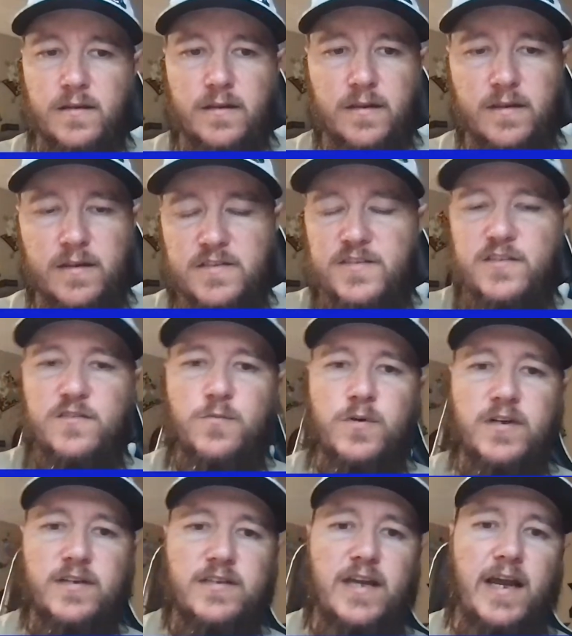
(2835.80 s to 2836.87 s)
this is
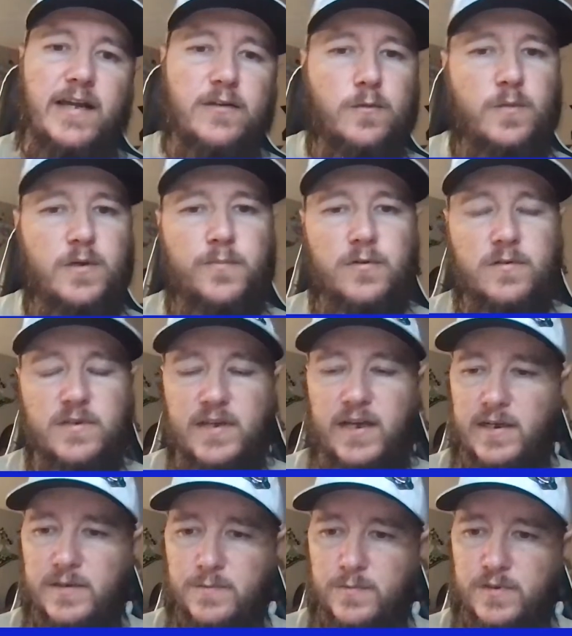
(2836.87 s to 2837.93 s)
what Daniel will be pulling
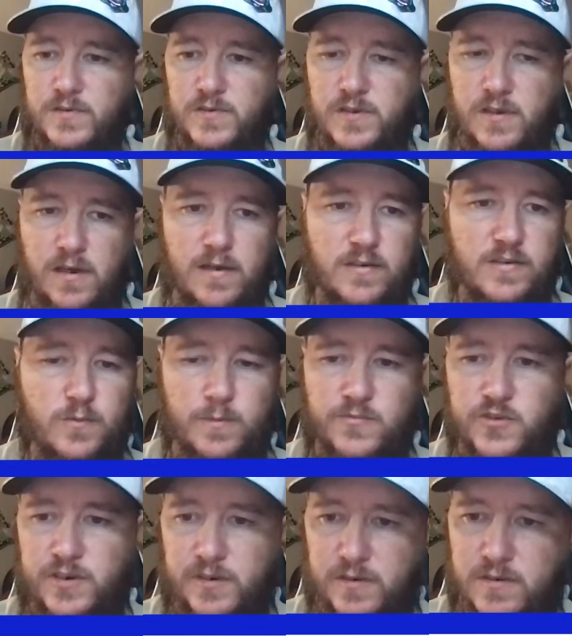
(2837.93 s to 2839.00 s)
out with swim
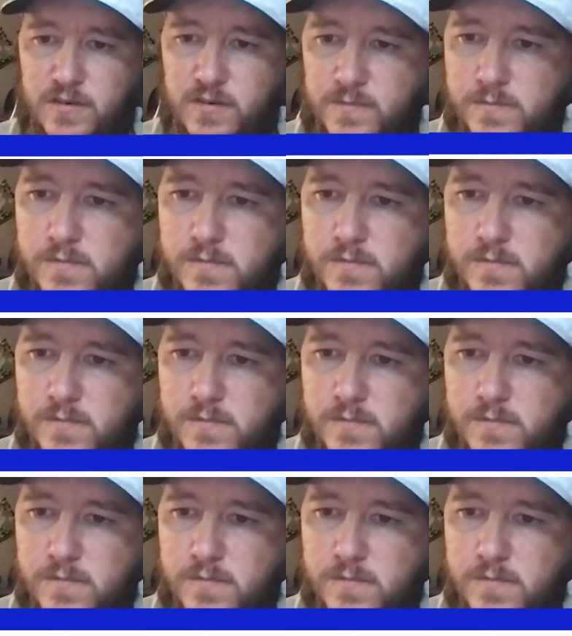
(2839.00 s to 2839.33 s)
jigs.